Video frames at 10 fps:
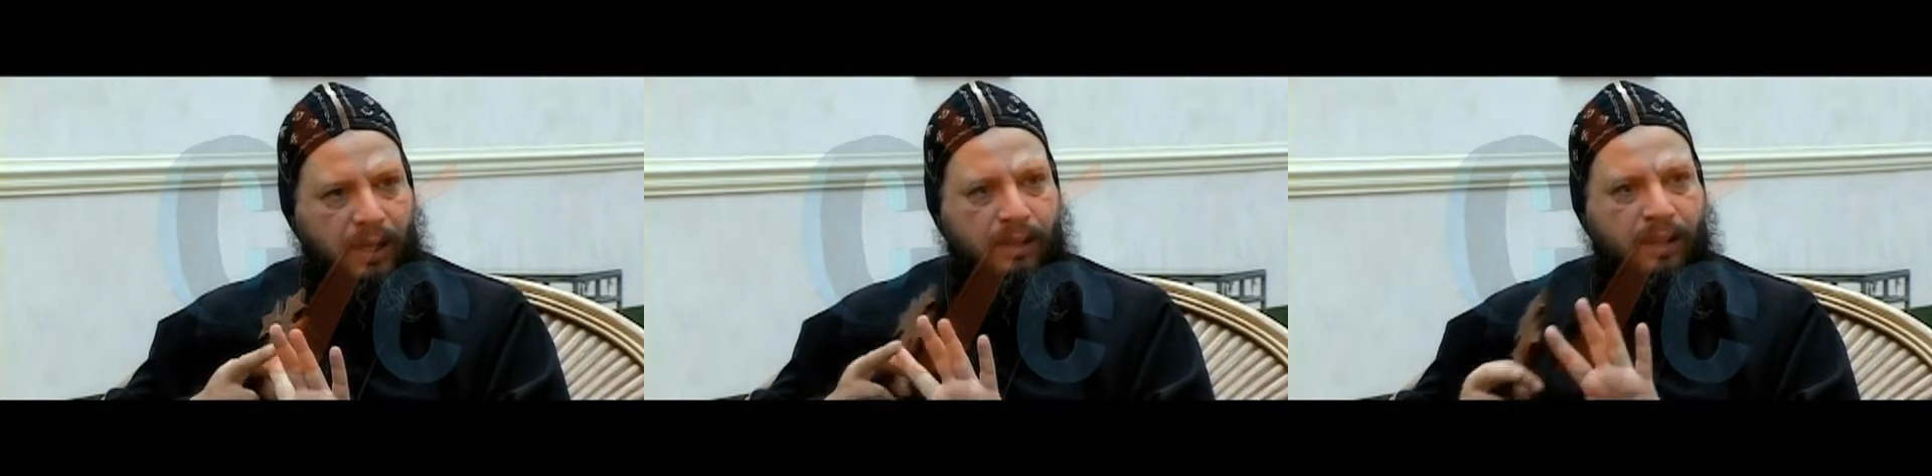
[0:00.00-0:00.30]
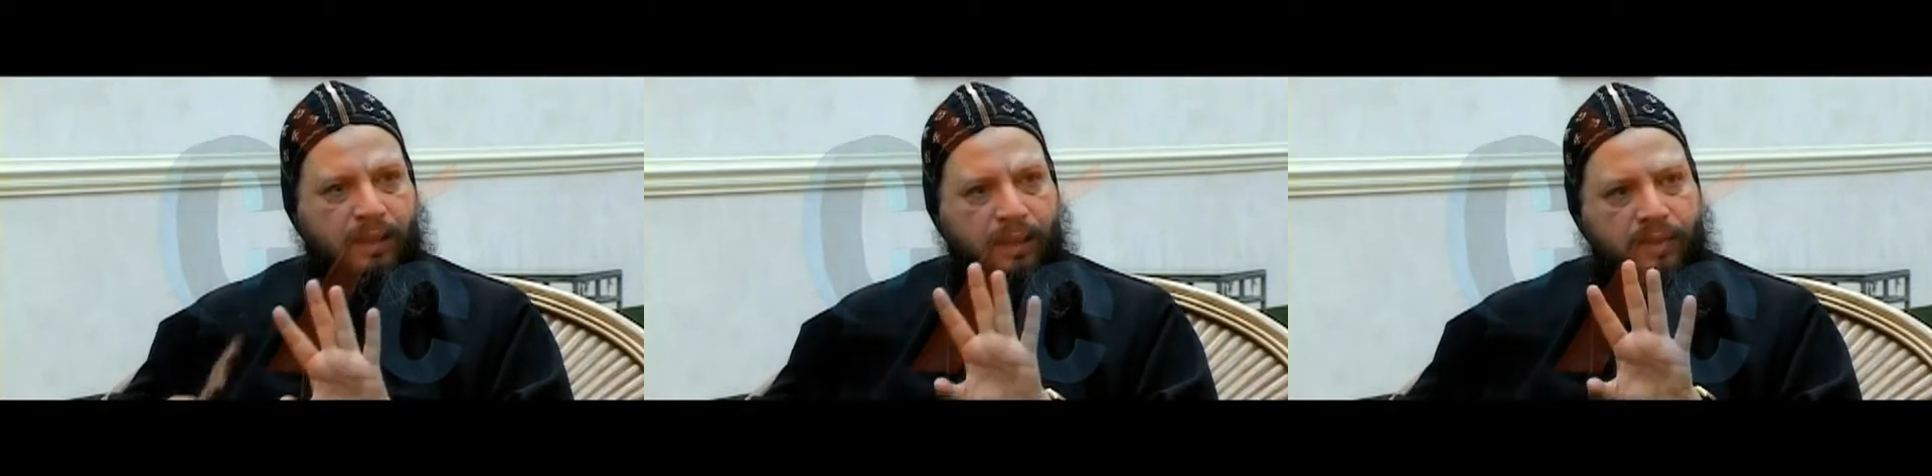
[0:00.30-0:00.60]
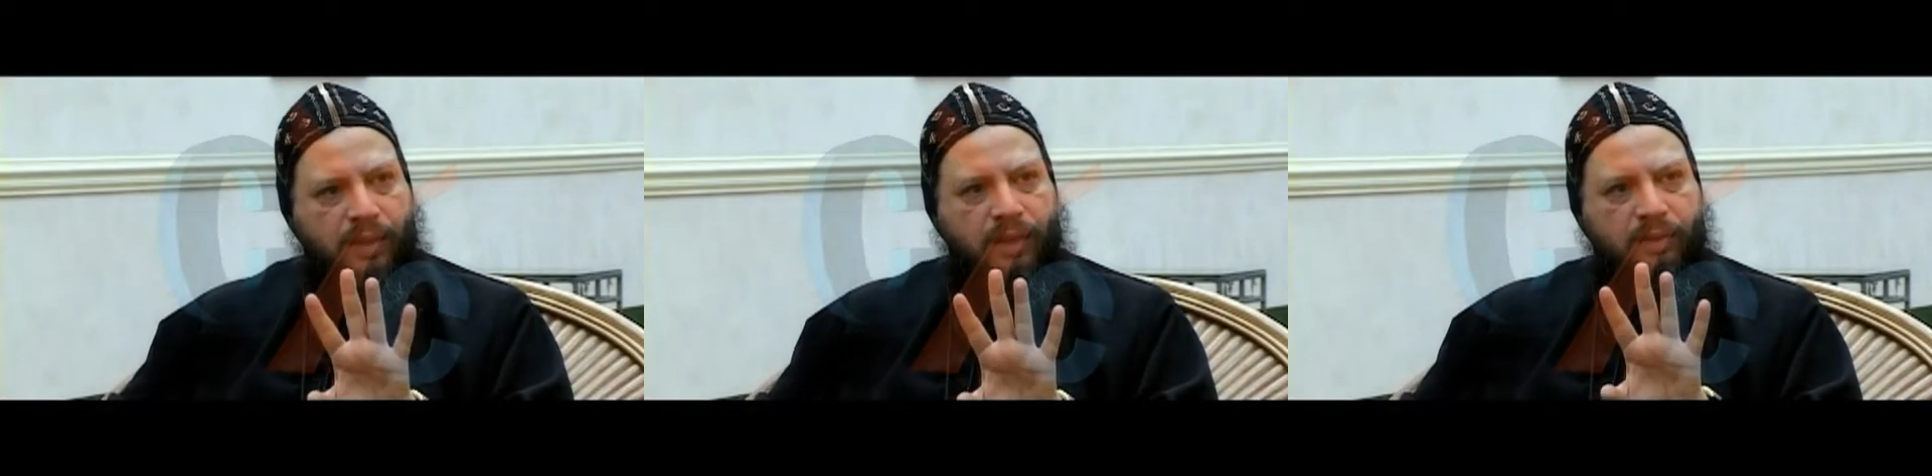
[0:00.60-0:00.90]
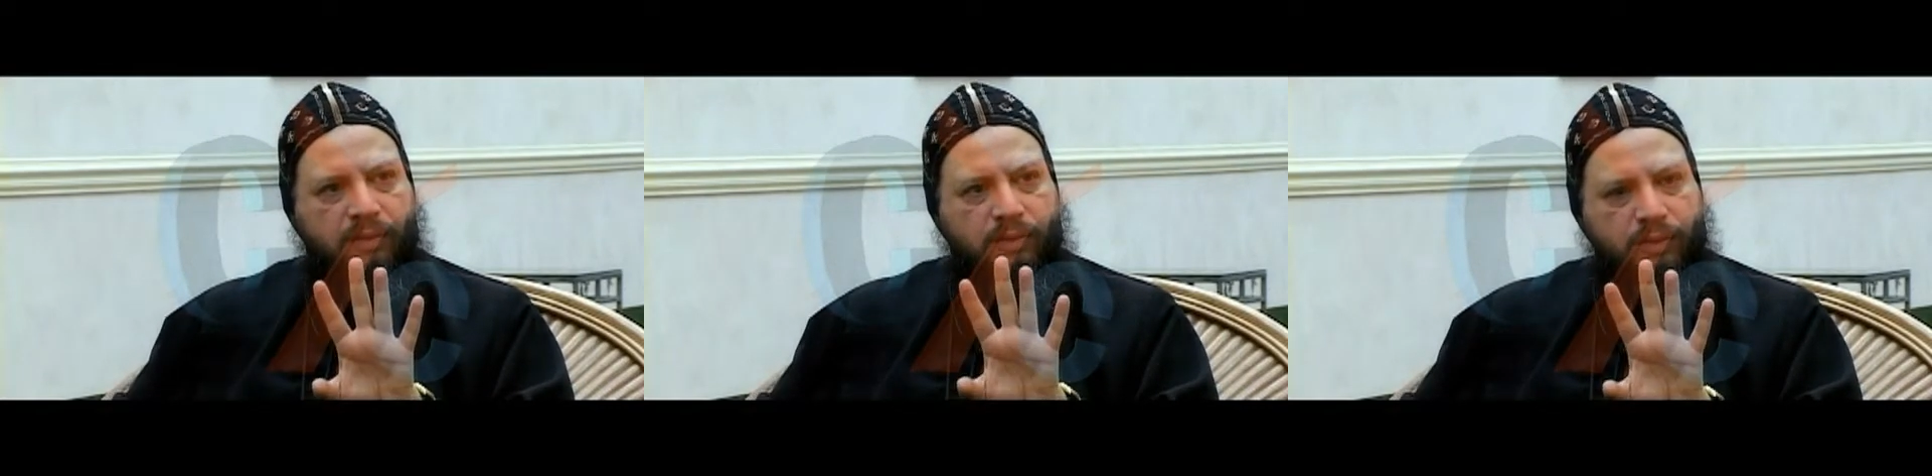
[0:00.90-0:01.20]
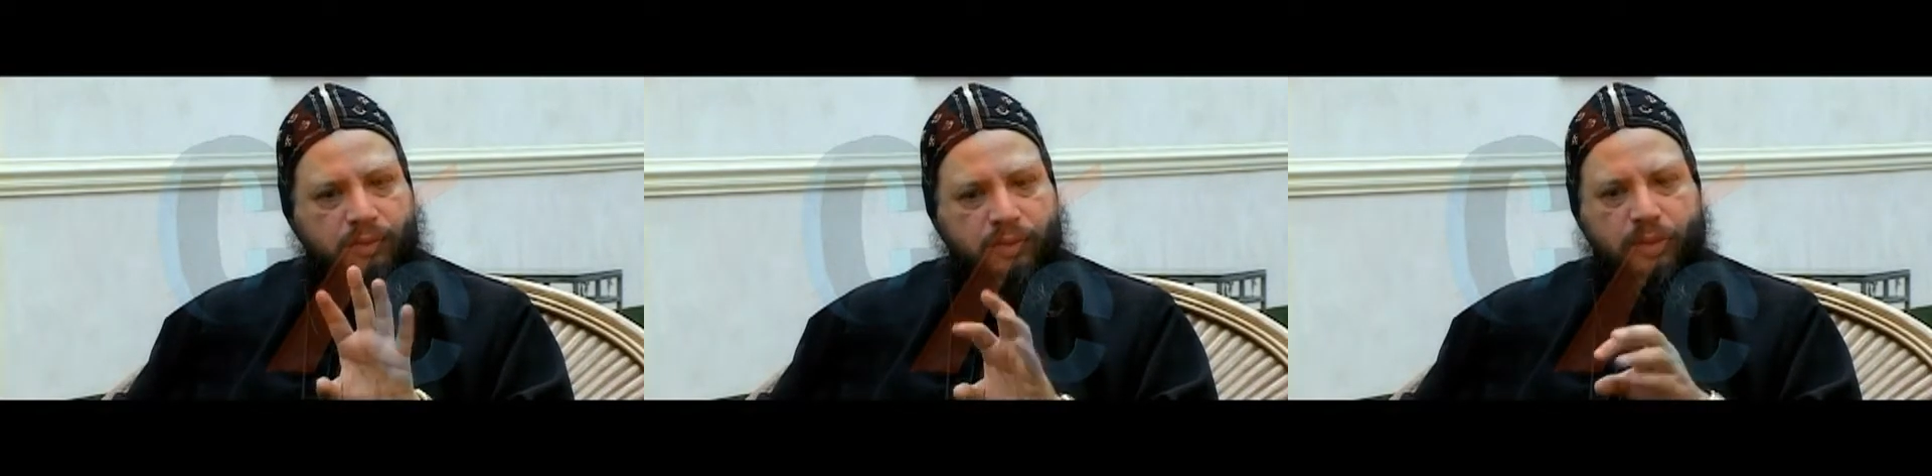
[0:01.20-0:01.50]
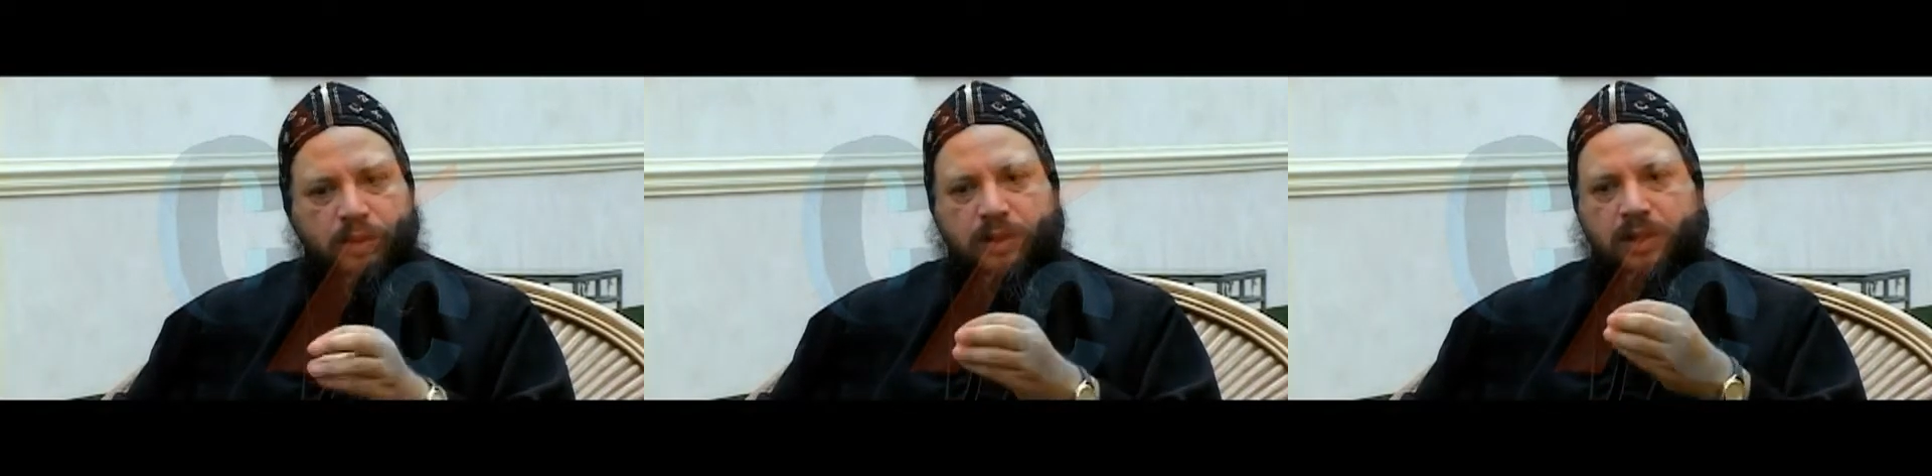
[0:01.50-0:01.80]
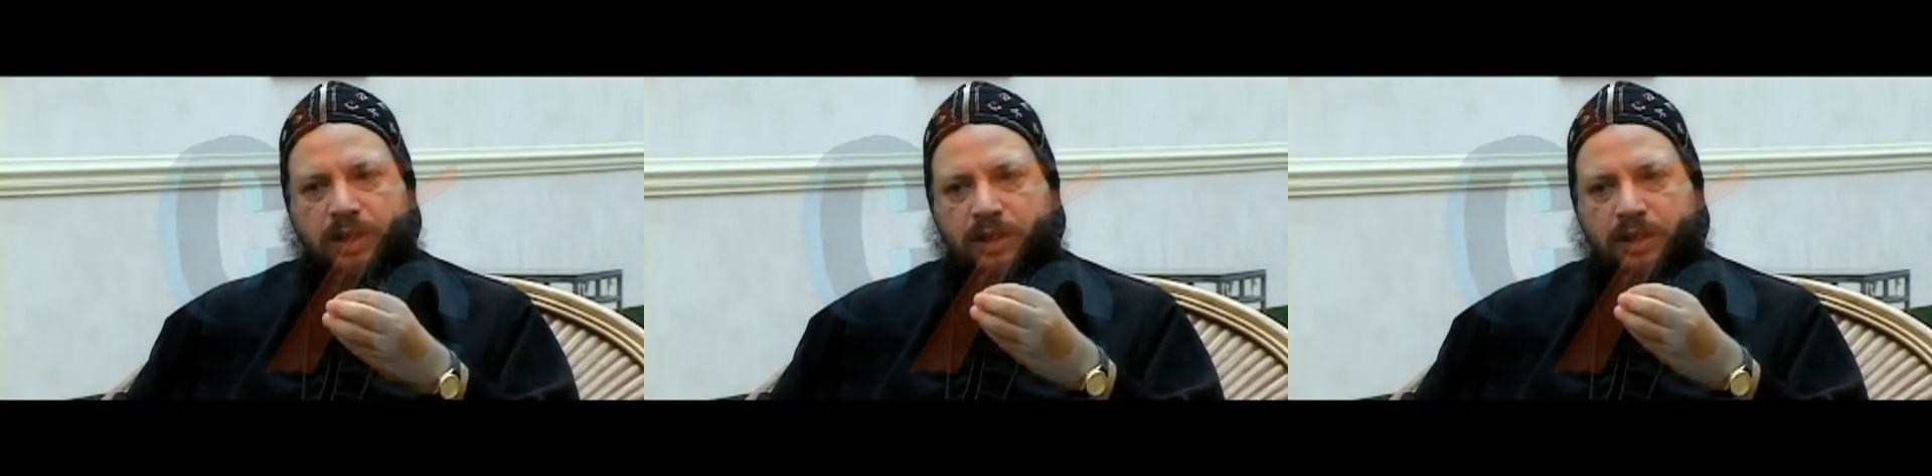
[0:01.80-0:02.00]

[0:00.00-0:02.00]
I think these are four